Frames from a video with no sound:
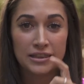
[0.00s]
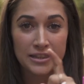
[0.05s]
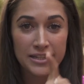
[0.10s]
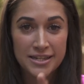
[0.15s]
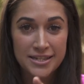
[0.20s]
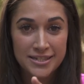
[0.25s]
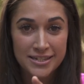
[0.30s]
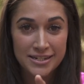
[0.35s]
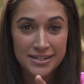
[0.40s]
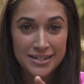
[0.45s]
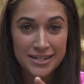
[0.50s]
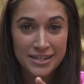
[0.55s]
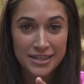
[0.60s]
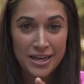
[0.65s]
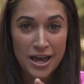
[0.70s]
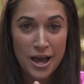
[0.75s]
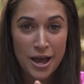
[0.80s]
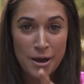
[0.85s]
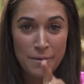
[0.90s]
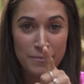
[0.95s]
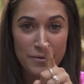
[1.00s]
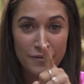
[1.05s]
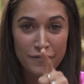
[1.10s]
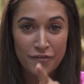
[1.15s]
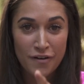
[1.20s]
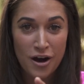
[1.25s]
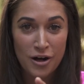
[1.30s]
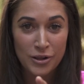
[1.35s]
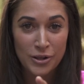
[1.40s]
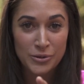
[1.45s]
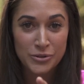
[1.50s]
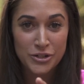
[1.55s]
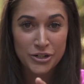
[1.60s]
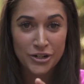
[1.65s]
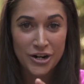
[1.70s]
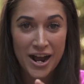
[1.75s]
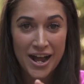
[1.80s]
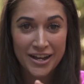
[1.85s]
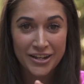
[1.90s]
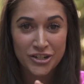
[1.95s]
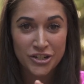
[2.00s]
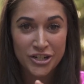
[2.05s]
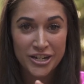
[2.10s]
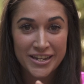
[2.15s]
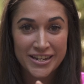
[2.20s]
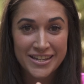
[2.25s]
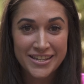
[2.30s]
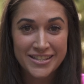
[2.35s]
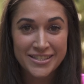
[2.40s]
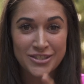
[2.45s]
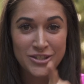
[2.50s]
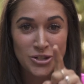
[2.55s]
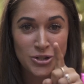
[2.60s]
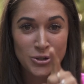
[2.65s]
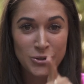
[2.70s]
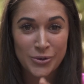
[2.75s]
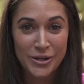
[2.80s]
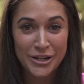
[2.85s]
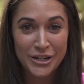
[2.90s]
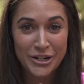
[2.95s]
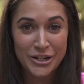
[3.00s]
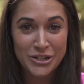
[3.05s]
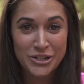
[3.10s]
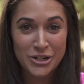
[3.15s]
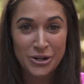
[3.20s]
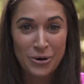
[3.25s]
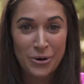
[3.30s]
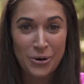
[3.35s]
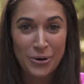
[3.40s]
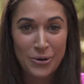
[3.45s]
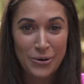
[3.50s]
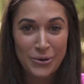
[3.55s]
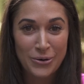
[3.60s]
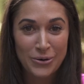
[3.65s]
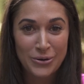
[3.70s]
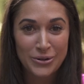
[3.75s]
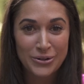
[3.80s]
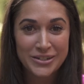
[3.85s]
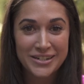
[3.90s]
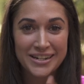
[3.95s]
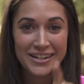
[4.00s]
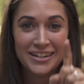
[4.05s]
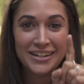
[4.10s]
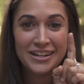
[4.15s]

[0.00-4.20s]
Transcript: listen to them, follow directions, do what you're told,